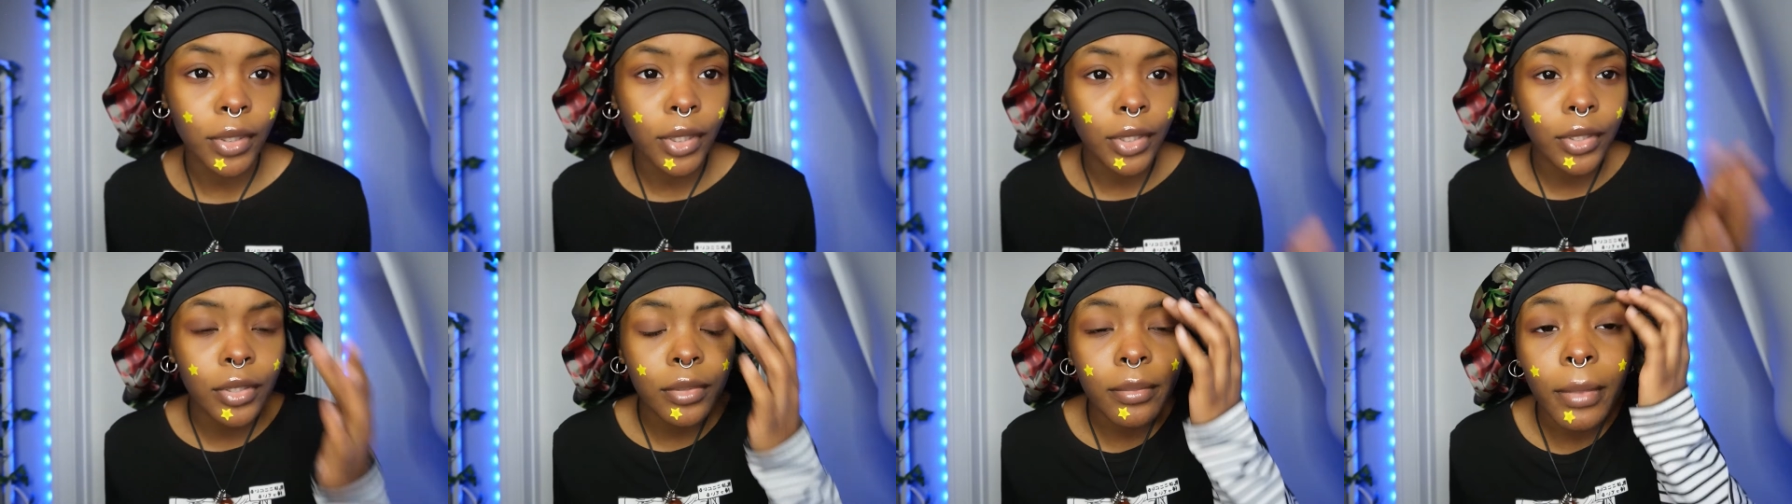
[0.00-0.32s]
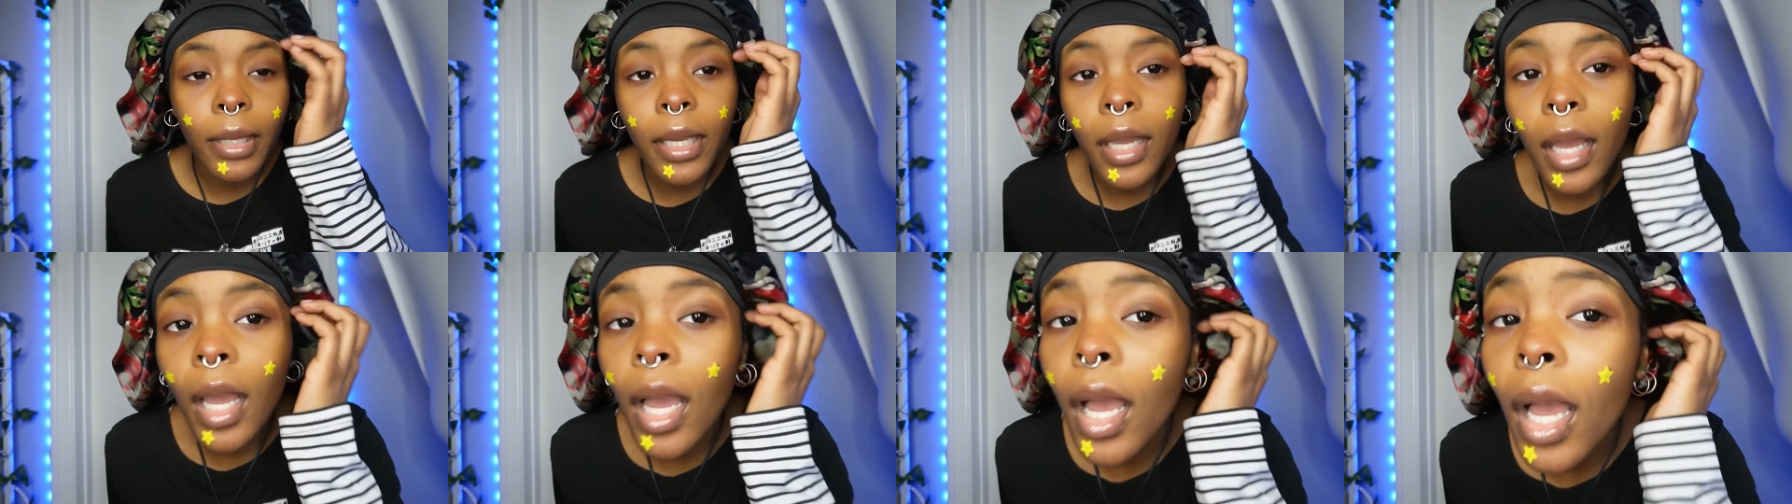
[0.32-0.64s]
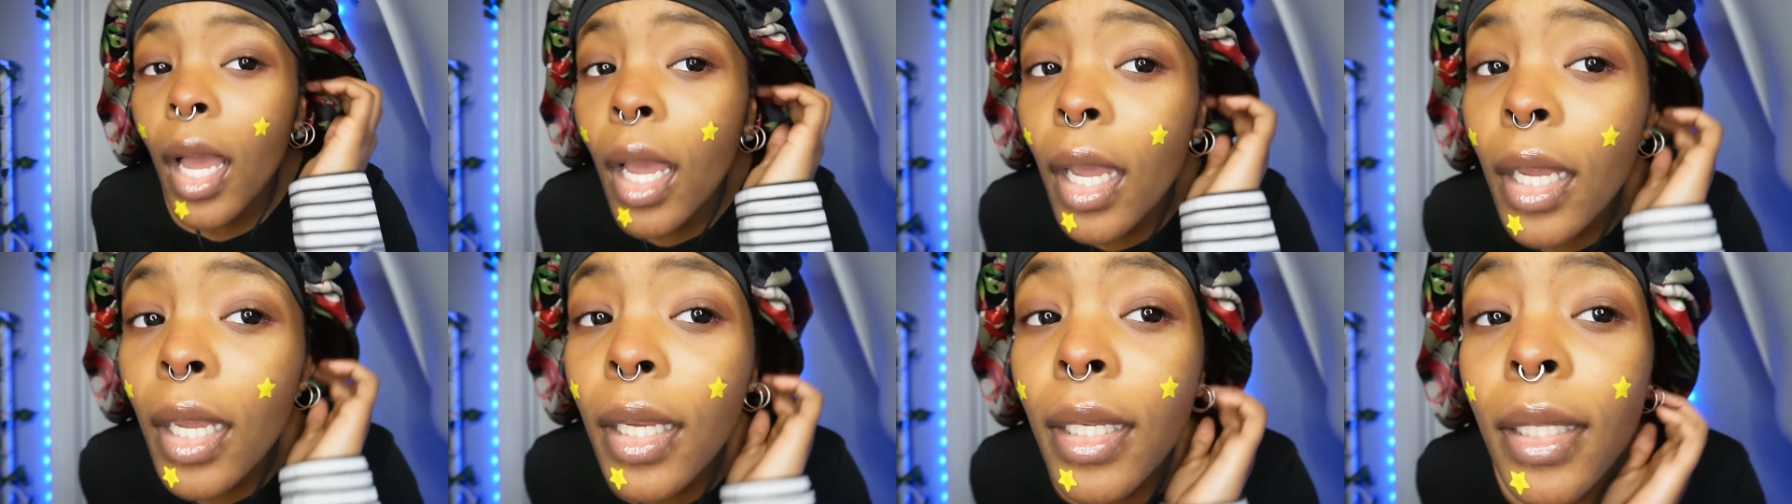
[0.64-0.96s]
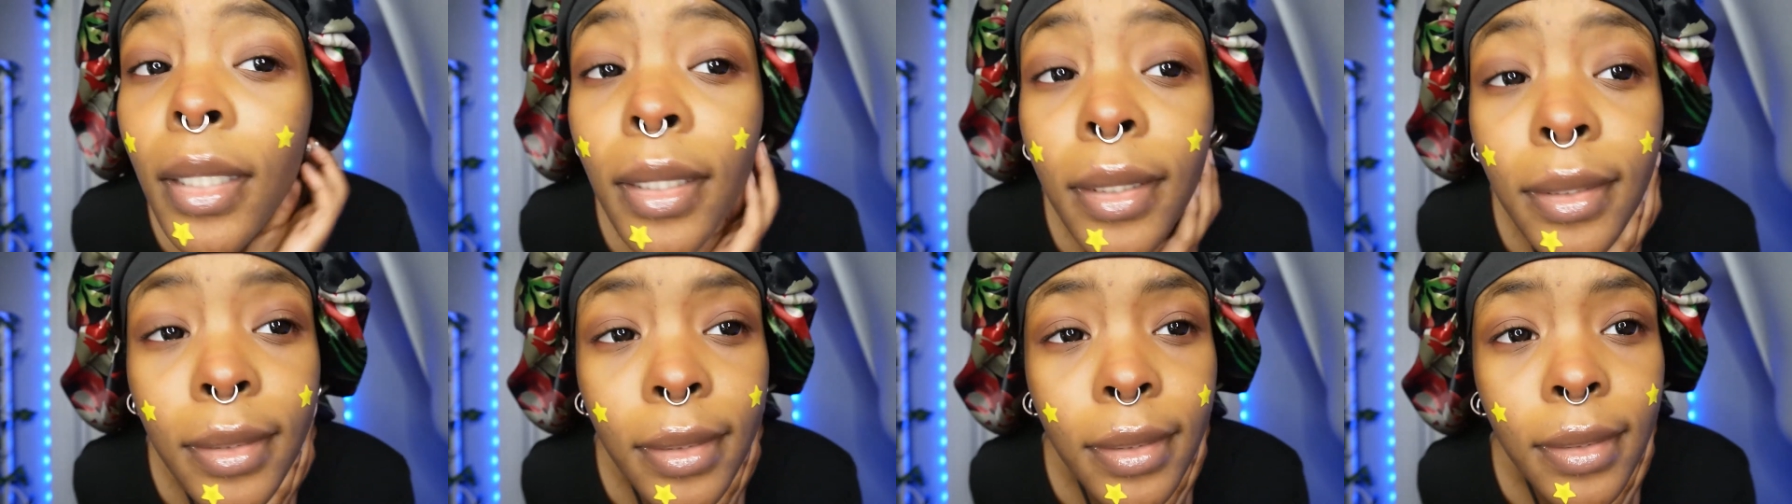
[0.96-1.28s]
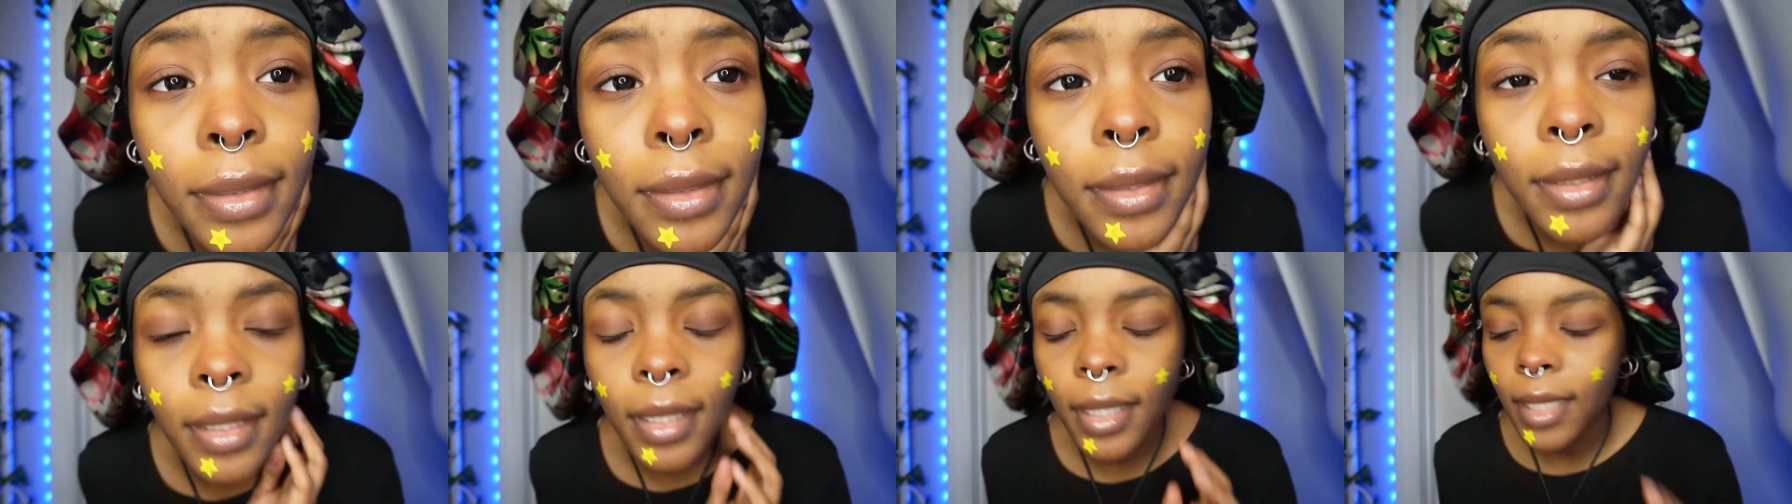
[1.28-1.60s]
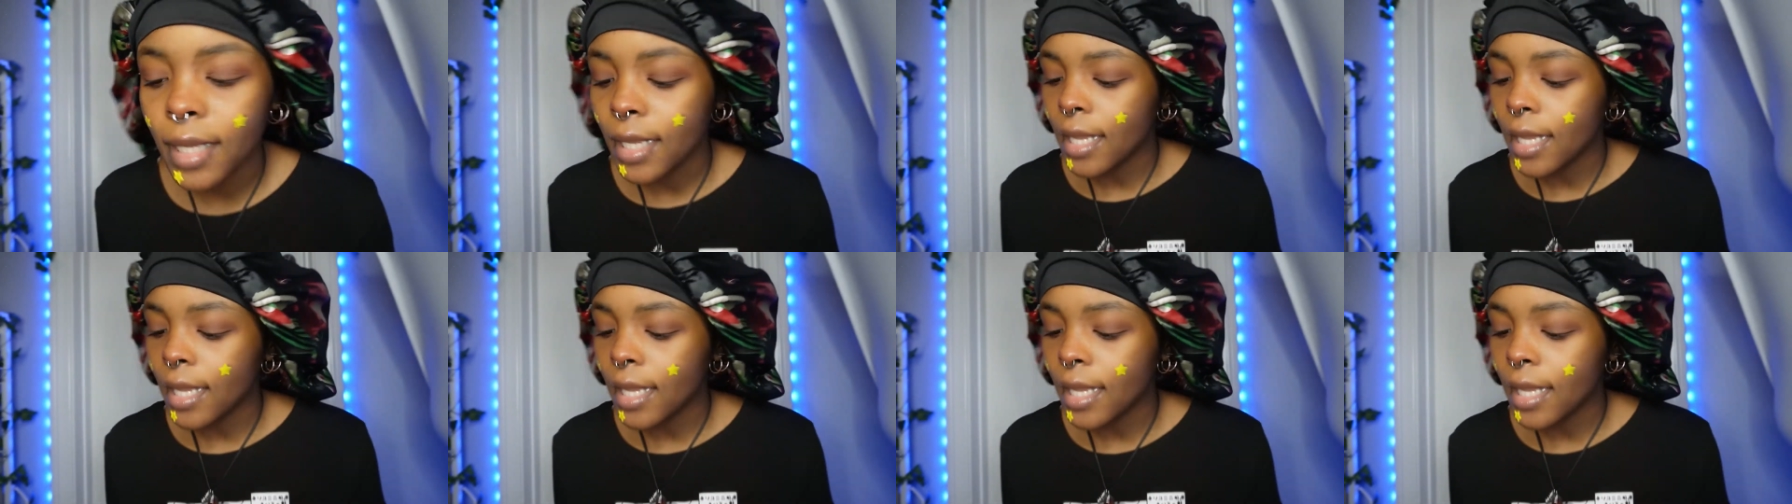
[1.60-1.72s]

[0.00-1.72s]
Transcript: here's my eyes.